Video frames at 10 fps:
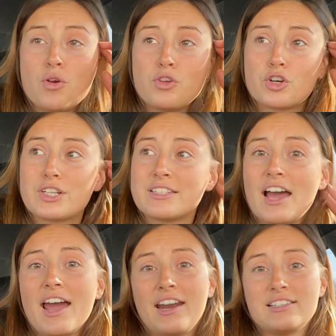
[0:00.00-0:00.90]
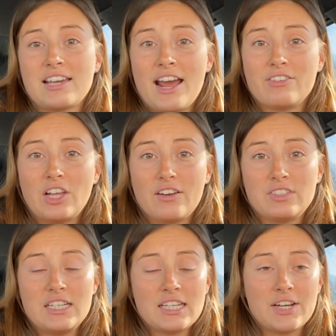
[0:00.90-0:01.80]
your design is going to have a lot of
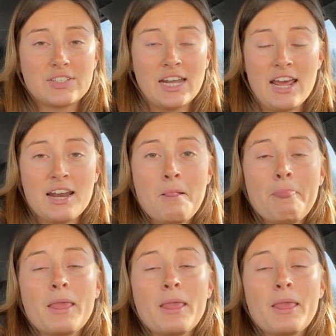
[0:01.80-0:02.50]
details in it.